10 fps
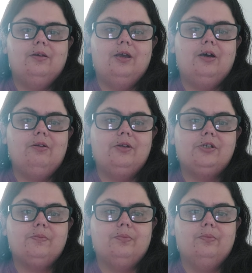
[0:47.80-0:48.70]
Hal and
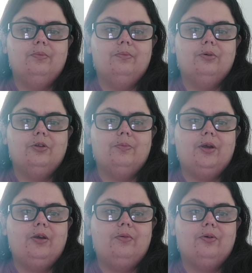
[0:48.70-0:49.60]
his
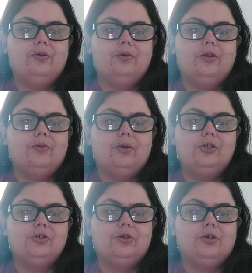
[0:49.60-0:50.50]
Brotherband crew and the
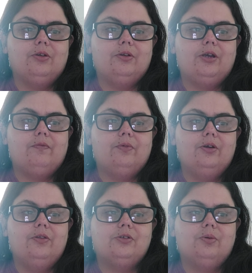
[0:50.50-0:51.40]
Ranger Gilan have
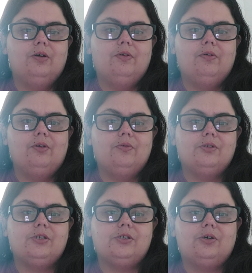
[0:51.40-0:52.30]
freed the 12
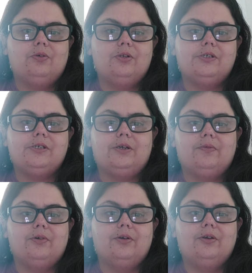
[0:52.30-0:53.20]
heirlooms sold into
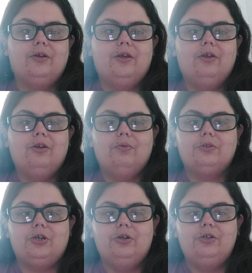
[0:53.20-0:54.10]
slavery.
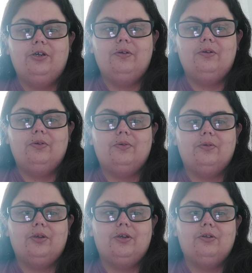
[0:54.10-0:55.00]
Returning to
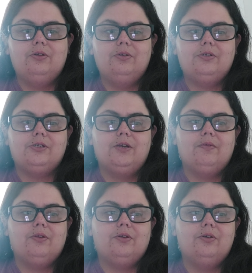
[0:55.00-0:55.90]
Araluen, Gilan is
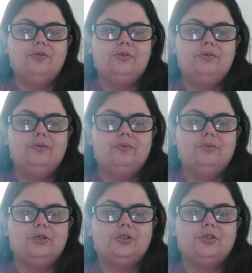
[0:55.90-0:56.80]
given the new
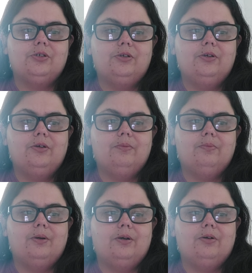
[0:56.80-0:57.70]
mission
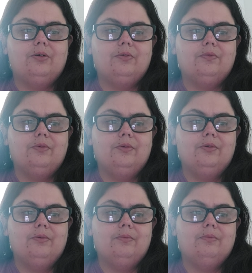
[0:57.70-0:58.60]
uh, of
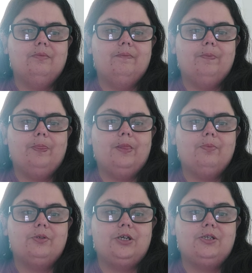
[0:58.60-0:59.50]

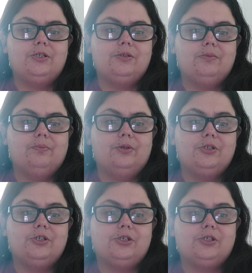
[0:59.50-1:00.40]
protecting
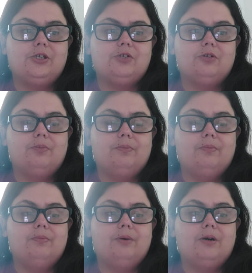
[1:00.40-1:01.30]
Princess Cassandra
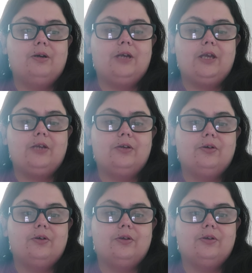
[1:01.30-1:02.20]
by King
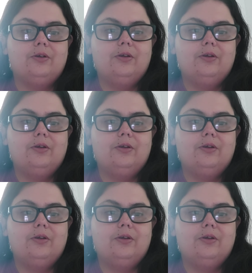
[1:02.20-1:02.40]
Duncan.